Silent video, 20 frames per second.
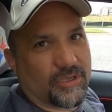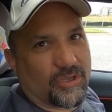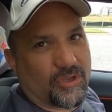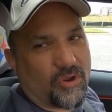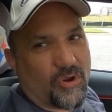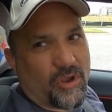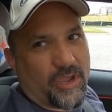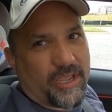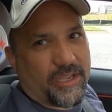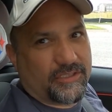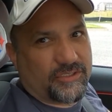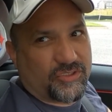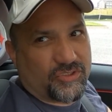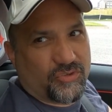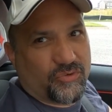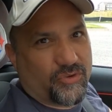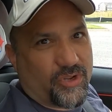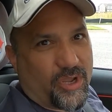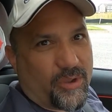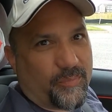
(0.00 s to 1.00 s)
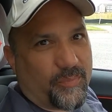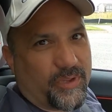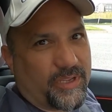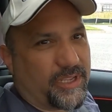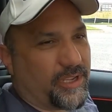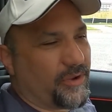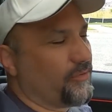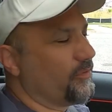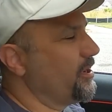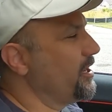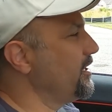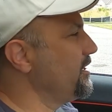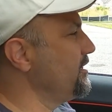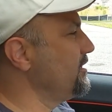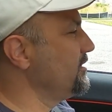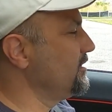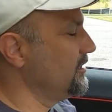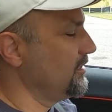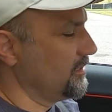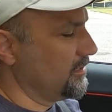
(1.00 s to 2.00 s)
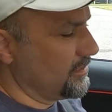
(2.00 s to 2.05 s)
go ahead, suit up and get ready.